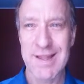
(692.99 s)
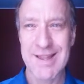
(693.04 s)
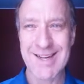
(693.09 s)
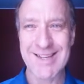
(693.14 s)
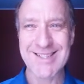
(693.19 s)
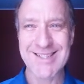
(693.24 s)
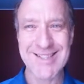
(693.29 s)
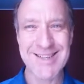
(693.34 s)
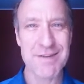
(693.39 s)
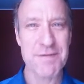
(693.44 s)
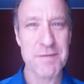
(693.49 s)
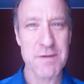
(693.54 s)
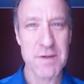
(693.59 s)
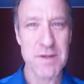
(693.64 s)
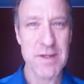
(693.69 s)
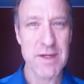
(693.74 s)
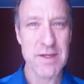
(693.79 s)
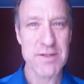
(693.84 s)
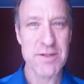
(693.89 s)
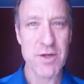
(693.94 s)
that's
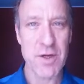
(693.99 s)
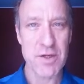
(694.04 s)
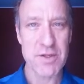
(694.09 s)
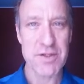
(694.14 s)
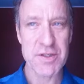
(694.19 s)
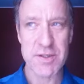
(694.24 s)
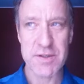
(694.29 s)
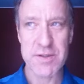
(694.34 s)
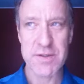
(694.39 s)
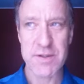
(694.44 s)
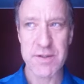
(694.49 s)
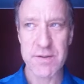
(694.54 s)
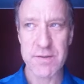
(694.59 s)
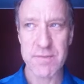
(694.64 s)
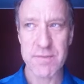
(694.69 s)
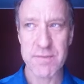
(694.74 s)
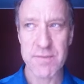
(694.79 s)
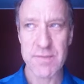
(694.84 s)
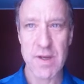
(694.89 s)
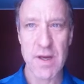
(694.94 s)
different. That's not
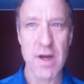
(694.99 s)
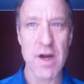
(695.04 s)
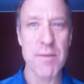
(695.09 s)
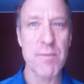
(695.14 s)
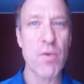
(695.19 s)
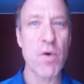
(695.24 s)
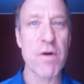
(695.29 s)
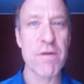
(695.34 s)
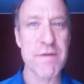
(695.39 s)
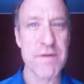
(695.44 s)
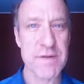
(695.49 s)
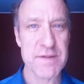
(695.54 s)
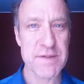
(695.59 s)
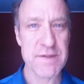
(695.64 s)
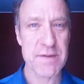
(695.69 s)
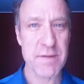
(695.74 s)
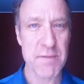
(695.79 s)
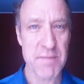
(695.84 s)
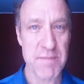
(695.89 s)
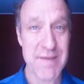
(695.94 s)
just an
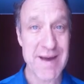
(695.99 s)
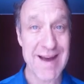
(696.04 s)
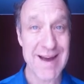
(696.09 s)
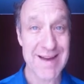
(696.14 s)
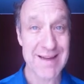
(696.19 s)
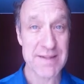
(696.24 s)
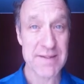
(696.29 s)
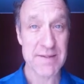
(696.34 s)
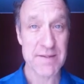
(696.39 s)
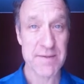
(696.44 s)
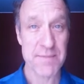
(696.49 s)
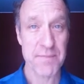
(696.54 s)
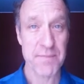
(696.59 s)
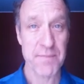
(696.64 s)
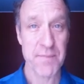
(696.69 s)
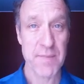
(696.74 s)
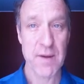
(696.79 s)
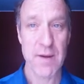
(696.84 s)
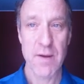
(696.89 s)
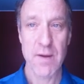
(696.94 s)
amorphous mass.
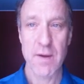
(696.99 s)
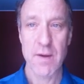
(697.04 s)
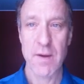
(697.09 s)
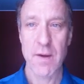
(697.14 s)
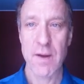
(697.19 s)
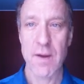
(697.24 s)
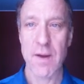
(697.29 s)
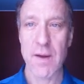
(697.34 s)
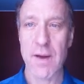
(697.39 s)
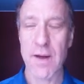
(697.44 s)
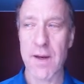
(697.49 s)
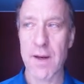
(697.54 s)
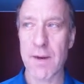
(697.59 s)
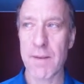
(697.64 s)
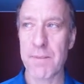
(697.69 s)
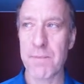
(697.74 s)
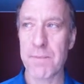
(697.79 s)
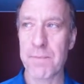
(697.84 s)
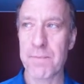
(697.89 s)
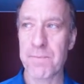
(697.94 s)

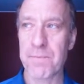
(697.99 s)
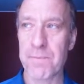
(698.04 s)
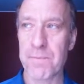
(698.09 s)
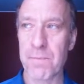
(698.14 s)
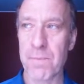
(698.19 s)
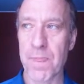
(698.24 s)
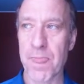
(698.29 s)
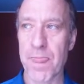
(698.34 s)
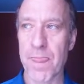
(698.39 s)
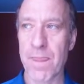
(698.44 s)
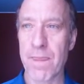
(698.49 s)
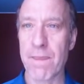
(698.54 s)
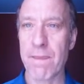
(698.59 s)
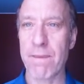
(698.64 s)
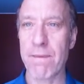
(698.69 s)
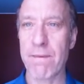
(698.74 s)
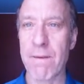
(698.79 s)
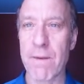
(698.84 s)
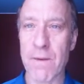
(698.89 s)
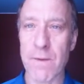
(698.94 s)
Um,
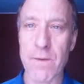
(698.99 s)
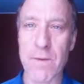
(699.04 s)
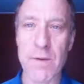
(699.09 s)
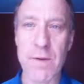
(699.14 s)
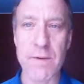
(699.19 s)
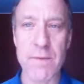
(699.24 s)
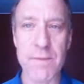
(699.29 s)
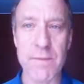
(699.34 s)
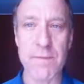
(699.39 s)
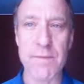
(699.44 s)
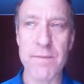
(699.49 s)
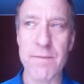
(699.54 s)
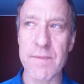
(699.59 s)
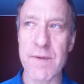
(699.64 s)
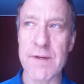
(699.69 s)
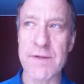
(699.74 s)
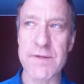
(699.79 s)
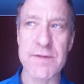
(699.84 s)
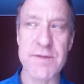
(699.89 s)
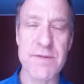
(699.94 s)
you know,
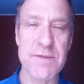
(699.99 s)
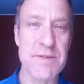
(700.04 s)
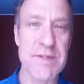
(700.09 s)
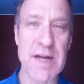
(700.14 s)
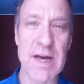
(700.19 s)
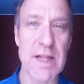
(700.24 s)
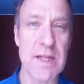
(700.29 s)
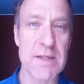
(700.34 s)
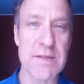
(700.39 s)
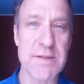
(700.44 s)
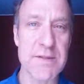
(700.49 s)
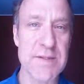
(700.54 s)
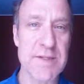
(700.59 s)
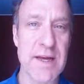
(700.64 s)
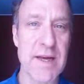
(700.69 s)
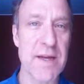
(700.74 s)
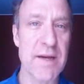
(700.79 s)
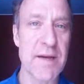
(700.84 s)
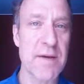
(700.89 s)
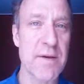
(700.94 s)
uh, as Stalin
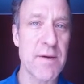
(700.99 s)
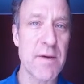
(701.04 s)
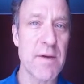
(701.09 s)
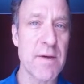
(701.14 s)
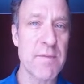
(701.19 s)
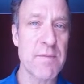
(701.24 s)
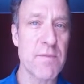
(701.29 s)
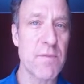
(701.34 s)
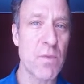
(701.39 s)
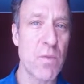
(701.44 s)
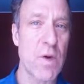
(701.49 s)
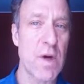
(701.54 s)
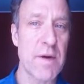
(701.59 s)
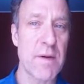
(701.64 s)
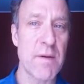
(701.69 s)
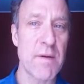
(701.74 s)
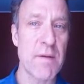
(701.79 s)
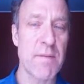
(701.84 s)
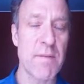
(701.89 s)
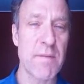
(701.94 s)
said, uh,
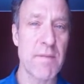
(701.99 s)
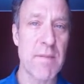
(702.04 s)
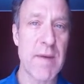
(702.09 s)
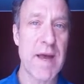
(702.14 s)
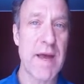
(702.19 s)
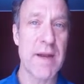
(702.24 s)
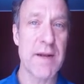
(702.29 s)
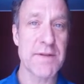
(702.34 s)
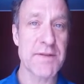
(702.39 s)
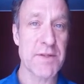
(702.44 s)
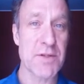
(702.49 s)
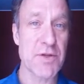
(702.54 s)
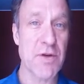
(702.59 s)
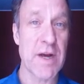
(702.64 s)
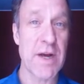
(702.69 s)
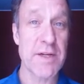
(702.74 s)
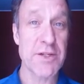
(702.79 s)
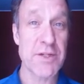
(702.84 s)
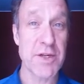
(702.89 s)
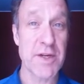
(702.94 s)
one man is a
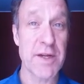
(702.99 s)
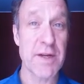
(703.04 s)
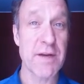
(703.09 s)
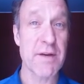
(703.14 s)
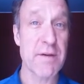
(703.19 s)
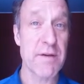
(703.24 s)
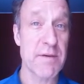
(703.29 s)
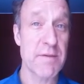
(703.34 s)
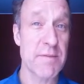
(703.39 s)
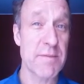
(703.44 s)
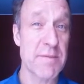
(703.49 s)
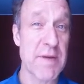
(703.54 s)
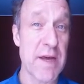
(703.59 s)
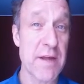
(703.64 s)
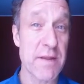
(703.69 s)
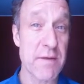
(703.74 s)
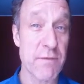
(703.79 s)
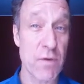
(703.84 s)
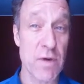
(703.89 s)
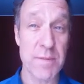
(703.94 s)
tragedy, the uh,
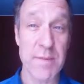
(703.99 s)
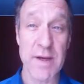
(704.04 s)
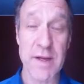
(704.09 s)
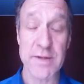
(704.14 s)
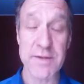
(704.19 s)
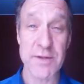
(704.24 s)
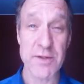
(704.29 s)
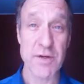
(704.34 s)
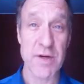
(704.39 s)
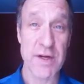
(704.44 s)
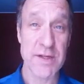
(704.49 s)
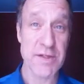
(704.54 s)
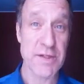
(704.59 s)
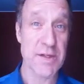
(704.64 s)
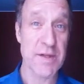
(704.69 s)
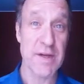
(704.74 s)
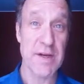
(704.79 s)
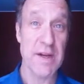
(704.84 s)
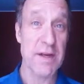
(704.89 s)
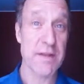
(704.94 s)
death of one man is a
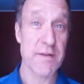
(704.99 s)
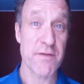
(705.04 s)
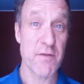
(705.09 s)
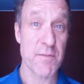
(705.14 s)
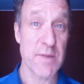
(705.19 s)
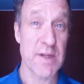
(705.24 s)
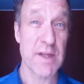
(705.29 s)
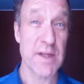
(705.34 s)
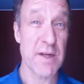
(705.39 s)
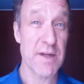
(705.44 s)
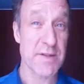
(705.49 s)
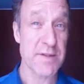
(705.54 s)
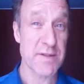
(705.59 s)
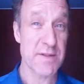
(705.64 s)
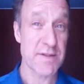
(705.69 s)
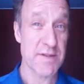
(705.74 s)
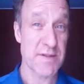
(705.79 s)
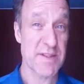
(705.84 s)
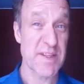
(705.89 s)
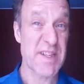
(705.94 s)
tragedy, the death of a million
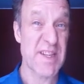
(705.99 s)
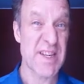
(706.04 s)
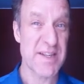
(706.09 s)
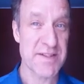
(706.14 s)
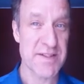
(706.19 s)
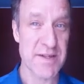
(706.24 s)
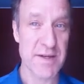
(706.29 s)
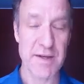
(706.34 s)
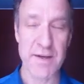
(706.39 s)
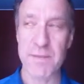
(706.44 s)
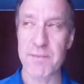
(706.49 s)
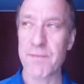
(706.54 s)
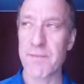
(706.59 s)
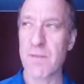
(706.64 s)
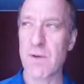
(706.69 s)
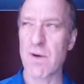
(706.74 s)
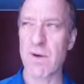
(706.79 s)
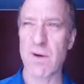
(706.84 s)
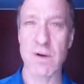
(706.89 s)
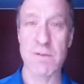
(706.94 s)
is a statistic.
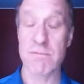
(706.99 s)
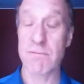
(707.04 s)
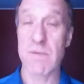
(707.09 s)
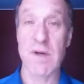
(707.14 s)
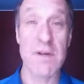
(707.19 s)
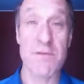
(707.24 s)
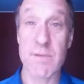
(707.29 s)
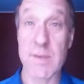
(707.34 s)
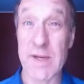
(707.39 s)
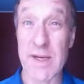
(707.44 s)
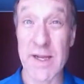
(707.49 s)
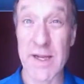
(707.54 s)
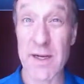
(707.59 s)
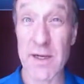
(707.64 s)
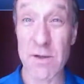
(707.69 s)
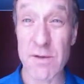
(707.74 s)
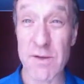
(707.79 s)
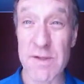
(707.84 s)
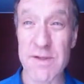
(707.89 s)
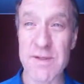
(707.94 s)
Or it might have been
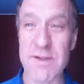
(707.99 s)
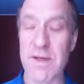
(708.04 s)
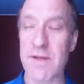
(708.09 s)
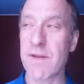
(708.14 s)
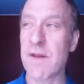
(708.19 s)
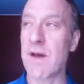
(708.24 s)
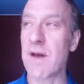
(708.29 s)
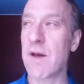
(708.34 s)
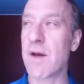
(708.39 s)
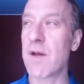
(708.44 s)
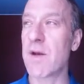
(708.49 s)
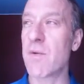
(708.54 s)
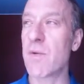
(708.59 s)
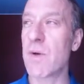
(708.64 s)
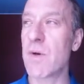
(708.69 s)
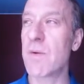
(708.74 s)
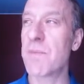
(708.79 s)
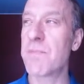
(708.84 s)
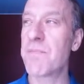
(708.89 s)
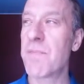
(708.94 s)
Hitler that said that, I
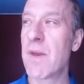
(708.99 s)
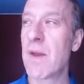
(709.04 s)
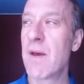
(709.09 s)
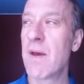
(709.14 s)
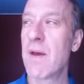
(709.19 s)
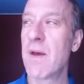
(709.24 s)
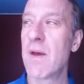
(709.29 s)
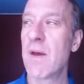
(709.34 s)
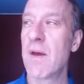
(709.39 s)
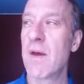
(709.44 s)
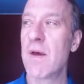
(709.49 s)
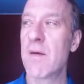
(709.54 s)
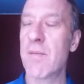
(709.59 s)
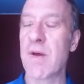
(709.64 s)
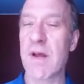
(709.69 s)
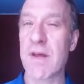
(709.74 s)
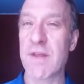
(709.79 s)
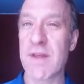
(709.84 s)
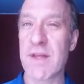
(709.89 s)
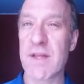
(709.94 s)
don't know.
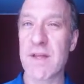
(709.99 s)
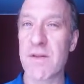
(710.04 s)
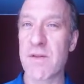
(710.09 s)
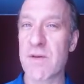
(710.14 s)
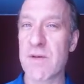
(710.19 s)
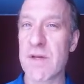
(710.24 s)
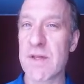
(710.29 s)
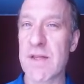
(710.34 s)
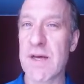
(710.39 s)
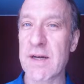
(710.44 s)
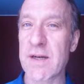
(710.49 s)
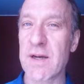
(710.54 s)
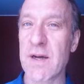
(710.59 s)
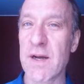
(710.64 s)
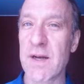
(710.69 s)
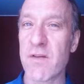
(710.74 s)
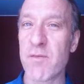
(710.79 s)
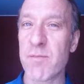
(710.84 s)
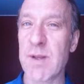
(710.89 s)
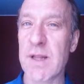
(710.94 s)
But I think that there, that
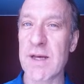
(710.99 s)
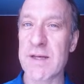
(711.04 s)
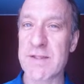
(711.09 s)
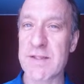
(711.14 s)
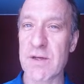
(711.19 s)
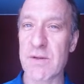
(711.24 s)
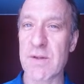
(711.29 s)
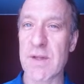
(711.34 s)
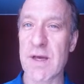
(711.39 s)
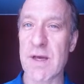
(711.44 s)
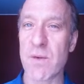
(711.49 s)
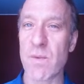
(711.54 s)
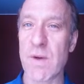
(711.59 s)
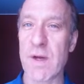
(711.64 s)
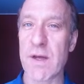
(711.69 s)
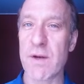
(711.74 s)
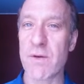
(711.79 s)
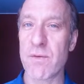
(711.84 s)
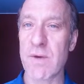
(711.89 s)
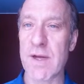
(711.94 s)
kind of plays out that
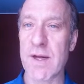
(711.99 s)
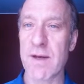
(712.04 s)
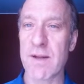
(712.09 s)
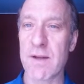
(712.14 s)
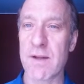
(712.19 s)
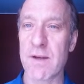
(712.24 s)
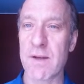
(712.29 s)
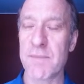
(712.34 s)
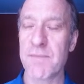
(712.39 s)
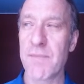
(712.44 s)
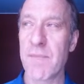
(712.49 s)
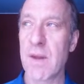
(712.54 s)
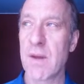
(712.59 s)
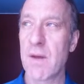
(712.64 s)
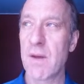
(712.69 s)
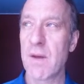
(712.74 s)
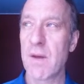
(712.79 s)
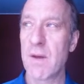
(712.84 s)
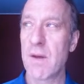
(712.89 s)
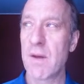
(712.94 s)
way in reality.
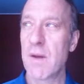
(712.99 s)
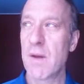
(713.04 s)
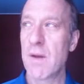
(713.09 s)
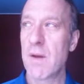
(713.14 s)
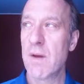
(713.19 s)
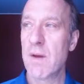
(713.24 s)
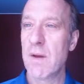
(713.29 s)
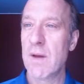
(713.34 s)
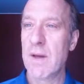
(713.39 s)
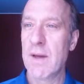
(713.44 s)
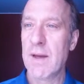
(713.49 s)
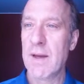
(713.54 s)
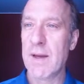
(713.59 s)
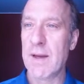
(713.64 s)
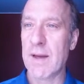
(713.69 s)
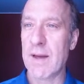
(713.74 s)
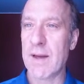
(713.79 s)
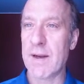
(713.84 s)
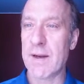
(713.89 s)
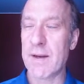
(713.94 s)

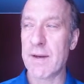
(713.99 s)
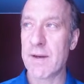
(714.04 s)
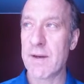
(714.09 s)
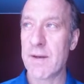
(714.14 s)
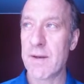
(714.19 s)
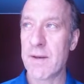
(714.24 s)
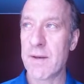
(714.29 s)
And